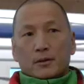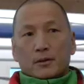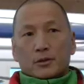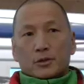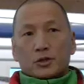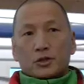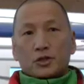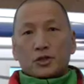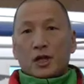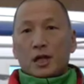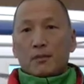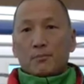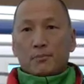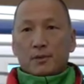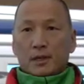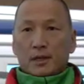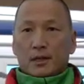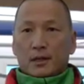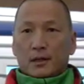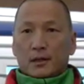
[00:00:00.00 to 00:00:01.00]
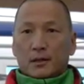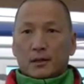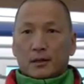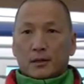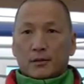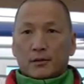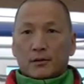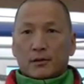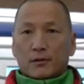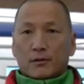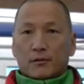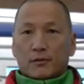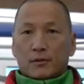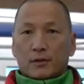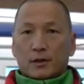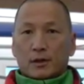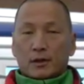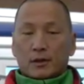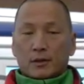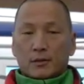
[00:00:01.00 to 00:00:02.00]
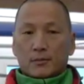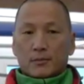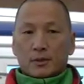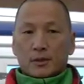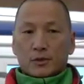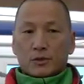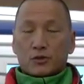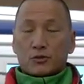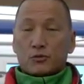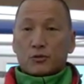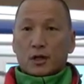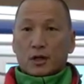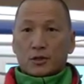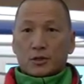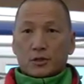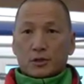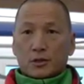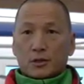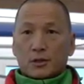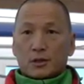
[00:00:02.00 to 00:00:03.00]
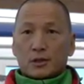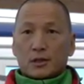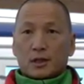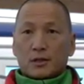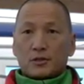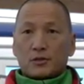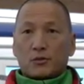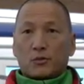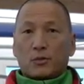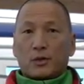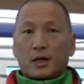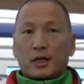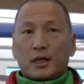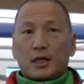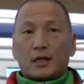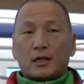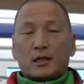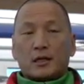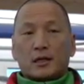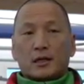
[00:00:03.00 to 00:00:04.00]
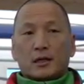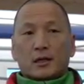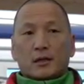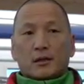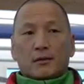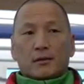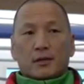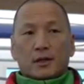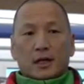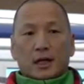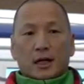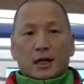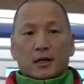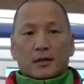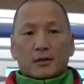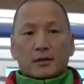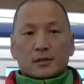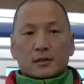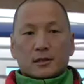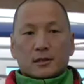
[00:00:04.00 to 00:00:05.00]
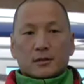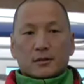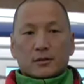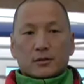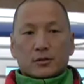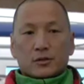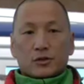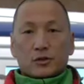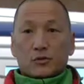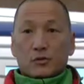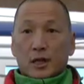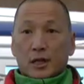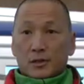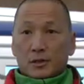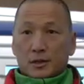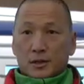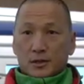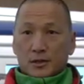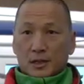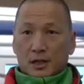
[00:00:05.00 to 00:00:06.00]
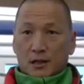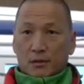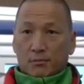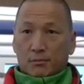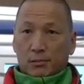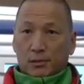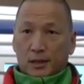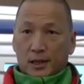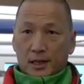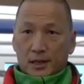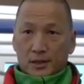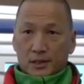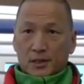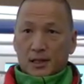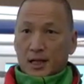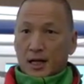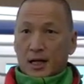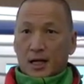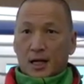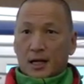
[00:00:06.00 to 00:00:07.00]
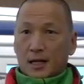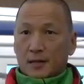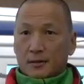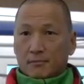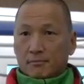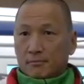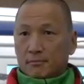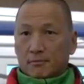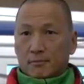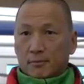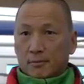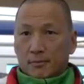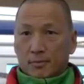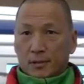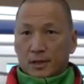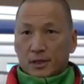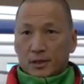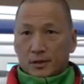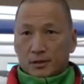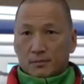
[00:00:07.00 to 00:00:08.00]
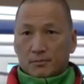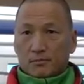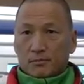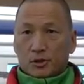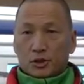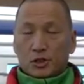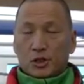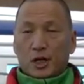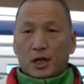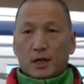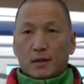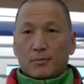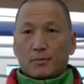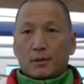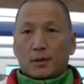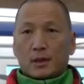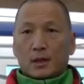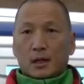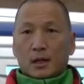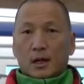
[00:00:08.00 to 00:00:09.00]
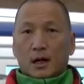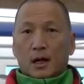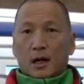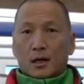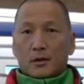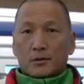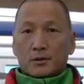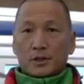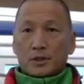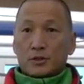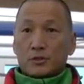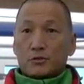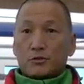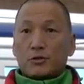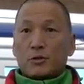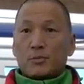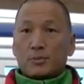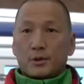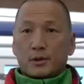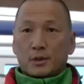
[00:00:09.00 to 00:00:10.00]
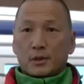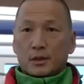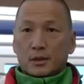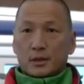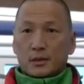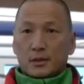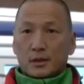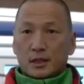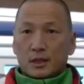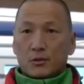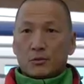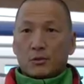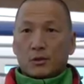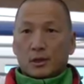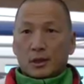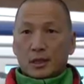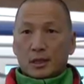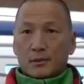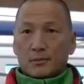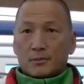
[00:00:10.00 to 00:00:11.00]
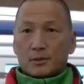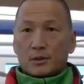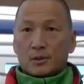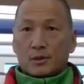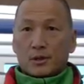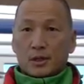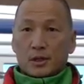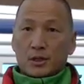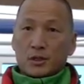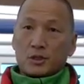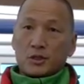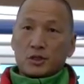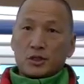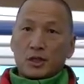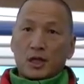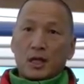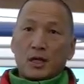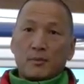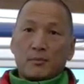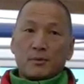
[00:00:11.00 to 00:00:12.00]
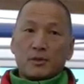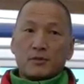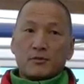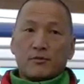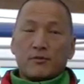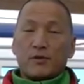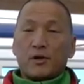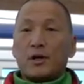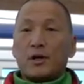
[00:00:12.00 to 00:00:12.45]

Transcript: shaping the structure in such a way that stresses that are placed on this shape are distributed equally, so that the shape is